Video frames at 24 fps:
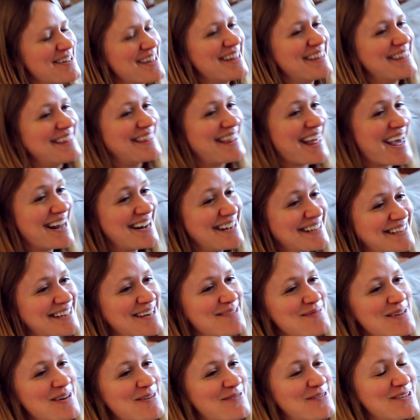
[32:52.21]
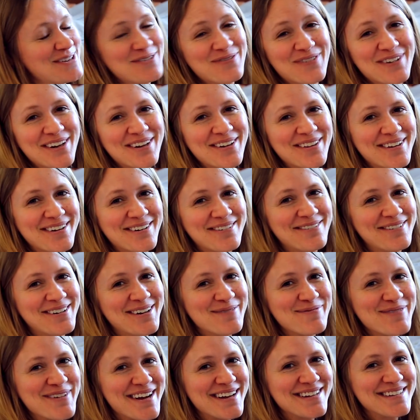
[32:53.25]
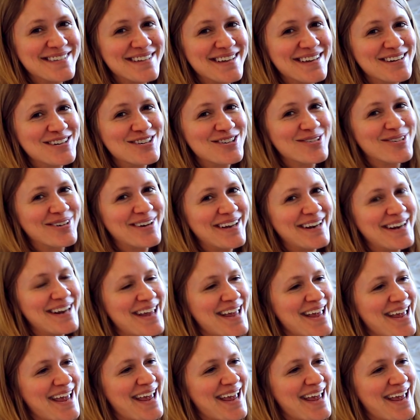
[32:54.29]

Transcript: that is gonna be it for this video though. We hope you guys did enjoy it.